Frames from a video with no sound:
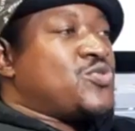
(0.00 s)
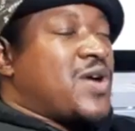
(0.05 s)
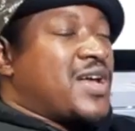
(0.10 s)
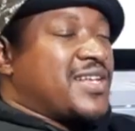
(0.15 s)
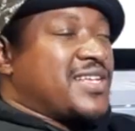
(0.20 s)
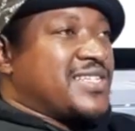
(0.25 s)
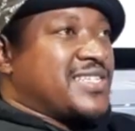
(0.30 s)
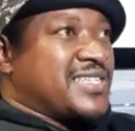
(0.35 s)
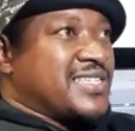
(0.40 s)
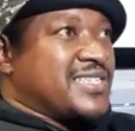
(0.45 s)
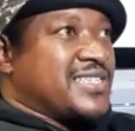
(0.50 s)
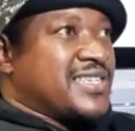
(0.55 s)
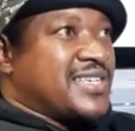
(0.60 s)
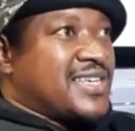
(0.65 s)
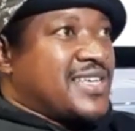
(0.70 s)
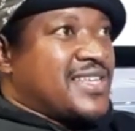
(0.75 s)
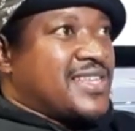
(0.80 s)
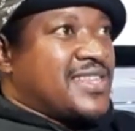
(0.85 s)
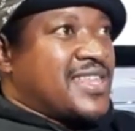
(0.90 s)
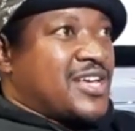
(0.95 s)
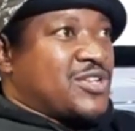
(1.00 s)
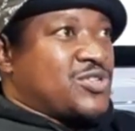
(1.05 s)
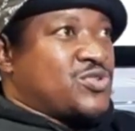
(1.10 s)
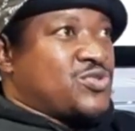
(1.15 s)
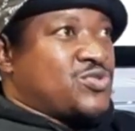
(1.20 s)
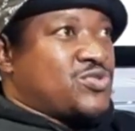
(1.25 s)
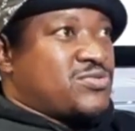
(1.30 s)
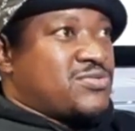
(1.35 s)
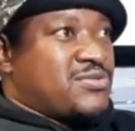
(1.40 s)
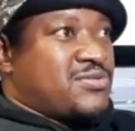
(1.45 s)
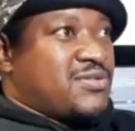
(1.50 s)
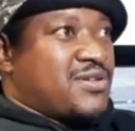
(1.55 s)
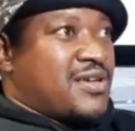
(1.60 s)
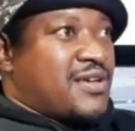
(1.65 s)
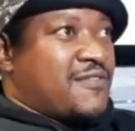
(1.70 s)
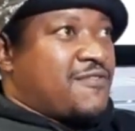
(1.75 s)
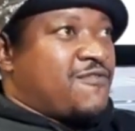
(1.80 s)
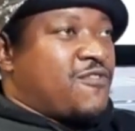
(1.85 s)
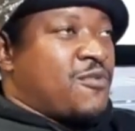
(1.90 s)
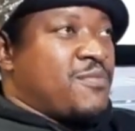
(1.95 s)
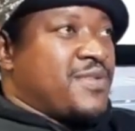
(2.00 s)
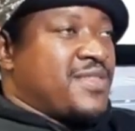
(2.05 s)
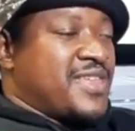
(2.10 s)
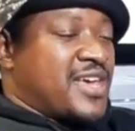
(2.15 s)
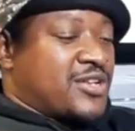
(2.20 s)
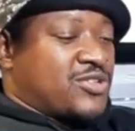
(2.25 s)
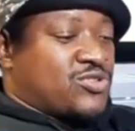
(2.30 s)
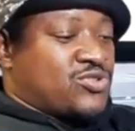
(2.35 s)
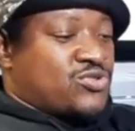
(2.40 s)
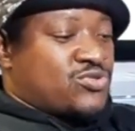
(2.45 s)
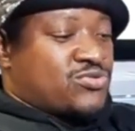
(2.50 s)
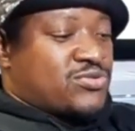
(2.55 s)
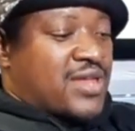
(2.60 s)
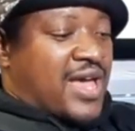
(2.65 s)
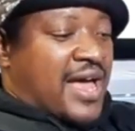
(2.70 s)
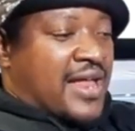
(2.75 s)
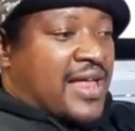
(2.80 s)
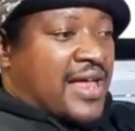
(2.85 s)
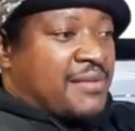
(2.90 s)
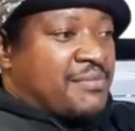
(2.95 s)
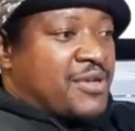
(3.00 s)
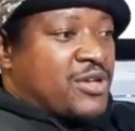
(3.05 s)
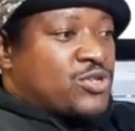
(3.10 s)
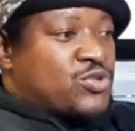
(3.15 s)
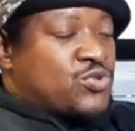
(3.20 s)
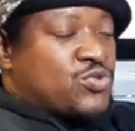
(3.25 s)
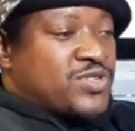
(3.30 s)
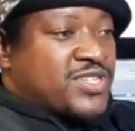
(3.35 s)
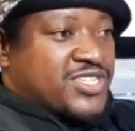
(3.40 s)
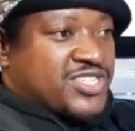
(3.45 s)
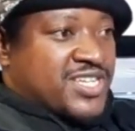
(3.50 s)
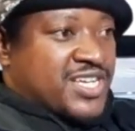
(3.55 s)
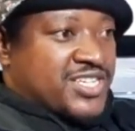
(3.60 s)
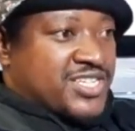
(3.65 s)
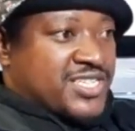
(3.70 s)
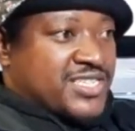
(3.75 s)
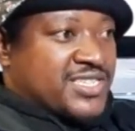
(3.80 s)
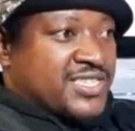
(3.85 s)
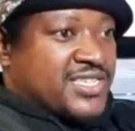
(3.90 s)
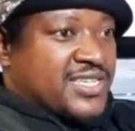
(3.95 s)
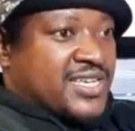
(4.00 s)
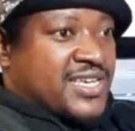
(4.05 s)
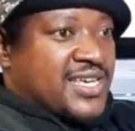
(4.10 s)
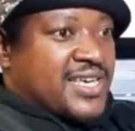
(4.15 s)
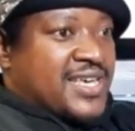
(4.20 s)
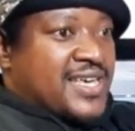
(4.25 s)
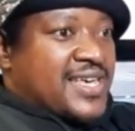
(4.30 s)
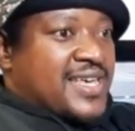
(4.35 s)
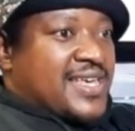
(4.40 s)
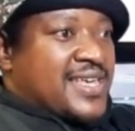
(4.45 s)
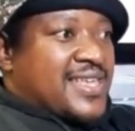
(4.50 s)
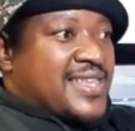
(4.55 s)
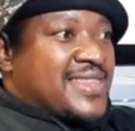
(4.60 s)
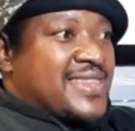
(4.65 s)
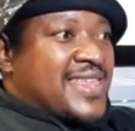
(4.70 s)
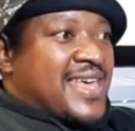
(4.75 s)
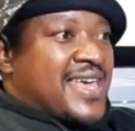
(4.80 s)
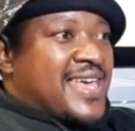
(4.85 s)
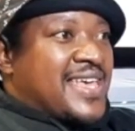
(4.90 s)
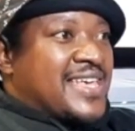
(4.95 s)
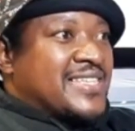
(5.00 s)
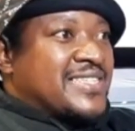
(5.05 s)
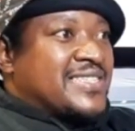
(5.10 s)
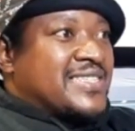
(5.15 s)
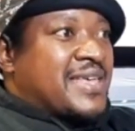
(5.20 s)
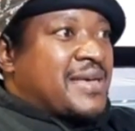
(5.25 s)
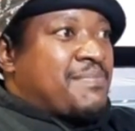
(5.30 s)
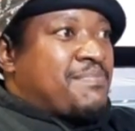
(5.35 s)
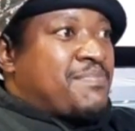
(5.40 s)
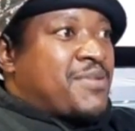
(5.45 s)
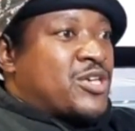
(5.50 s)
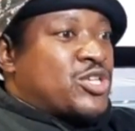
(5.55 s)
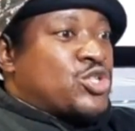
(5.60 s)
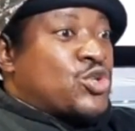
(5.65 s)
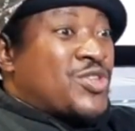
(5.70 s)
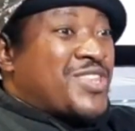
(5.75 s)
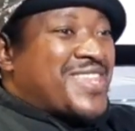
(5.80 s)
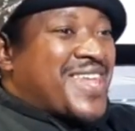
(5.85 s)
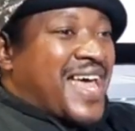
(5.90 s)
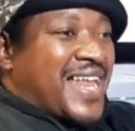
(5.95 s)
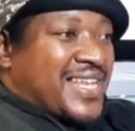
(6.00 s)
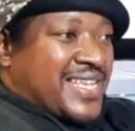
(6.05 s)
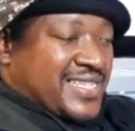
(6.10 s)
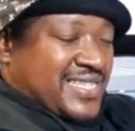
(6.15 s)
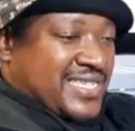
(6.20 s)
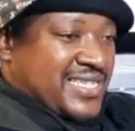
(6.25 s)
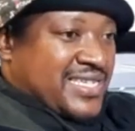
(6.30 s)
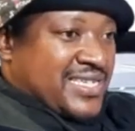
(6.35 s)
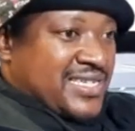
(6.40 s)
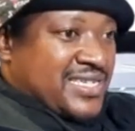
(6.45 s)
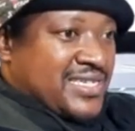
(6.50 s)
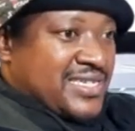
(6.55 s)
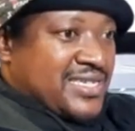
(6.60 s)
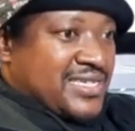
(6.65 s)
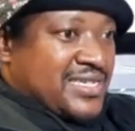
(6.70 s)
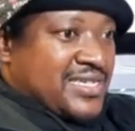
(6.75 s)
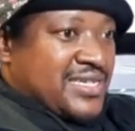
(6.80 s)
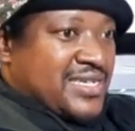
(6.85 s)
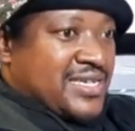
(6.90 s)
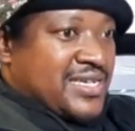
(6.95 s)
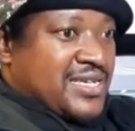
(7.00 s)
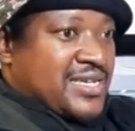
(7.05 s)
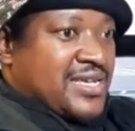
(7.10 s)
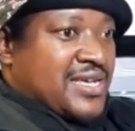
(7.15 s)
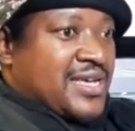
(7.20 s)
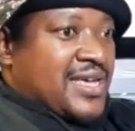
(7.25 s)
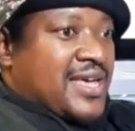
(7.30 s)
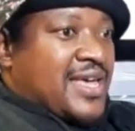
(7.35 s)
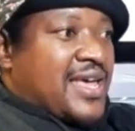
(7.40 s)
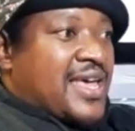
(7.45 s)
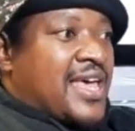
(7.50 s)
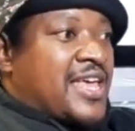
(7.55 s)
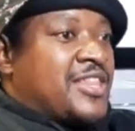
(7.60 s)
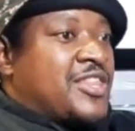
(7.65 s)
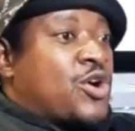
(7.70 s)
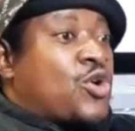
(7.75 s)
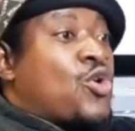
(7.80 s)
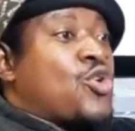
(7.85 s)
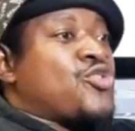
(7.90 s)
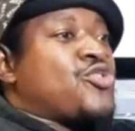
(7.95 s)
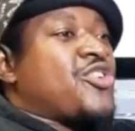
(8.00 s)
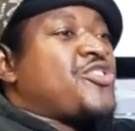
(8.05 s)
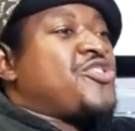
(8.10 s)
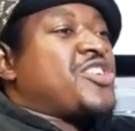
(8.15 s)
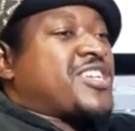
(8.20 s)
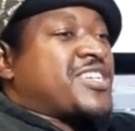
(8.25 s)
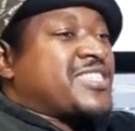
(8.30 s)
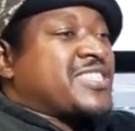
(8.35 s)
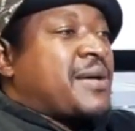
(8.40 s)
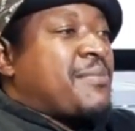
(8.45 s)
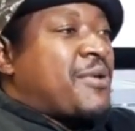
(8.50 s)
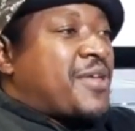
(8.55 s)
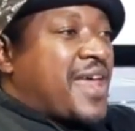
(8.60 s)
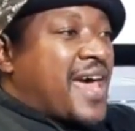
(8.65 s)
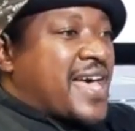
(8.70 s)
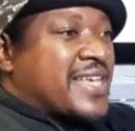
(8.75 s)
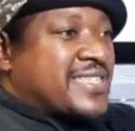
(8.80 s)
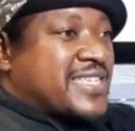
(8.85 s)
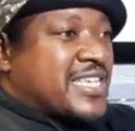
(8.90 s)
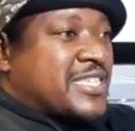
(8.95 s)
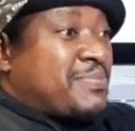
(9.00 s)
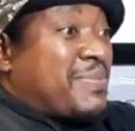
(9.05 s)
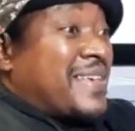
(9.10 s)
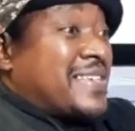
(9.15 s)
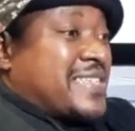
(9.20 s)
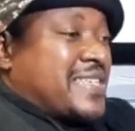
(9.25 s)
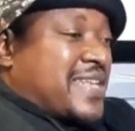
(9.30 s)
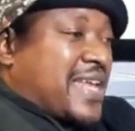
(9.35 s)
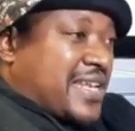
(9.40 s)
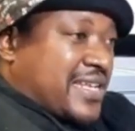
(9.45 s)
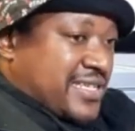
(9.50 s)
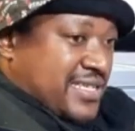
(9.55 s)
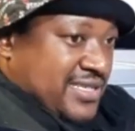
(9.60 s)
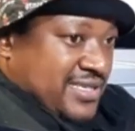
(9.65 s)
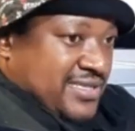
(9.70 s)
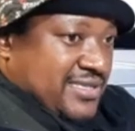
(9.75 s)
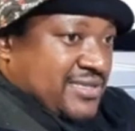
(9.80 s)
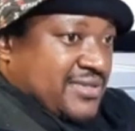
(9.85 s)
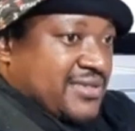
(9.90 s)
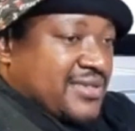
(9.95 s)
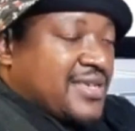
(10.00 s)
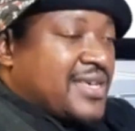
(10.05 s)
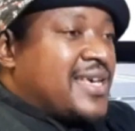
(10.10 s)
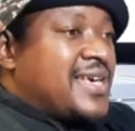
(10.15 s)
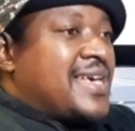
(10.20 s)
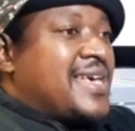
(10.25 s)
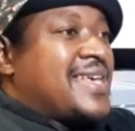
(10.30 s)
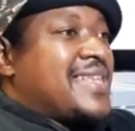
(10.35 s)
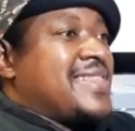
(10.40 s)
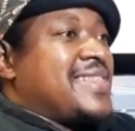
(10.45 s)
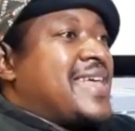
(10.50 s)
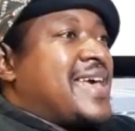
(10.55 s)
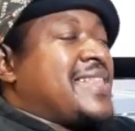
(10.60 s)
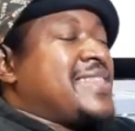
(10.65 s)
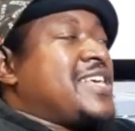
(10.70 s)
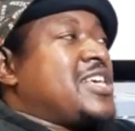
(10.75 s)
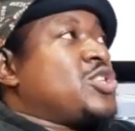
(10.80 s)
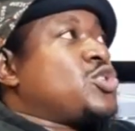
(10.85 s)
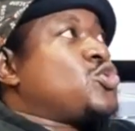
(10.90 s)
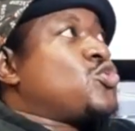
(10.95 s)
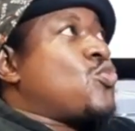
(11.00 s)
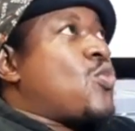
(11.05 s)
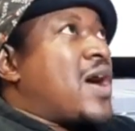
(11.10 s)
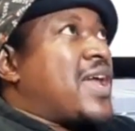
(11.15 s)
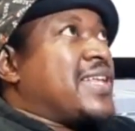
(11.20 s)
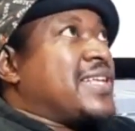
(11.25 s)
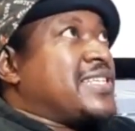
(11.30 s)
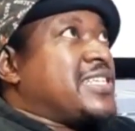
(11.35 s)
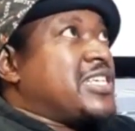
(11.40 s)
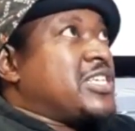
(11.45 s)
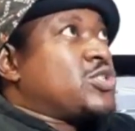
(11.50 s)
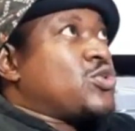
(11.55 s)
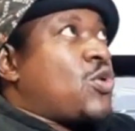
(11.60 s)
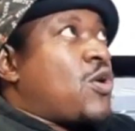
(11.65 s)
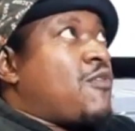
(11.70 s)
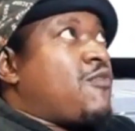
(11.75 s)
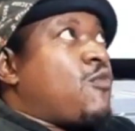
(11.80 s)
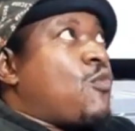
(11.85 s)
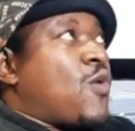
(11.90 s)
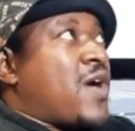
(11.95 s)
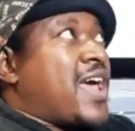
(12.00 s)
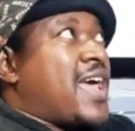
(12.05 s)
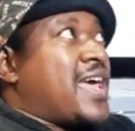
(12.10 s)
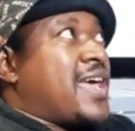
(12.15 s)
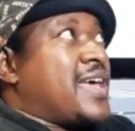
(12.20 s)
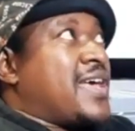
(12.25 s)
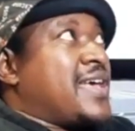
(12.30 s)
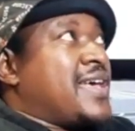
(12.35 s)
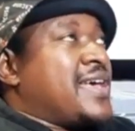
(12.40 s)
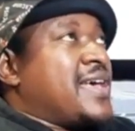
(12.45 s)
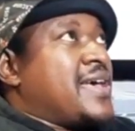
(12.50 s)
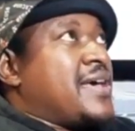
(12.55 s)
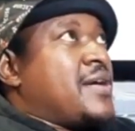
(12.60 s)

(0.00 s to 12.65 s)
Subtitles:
to dualities, for me I'll make two distinctions. There is the personality and the contradictions about us as personalities. Then there is dualities of where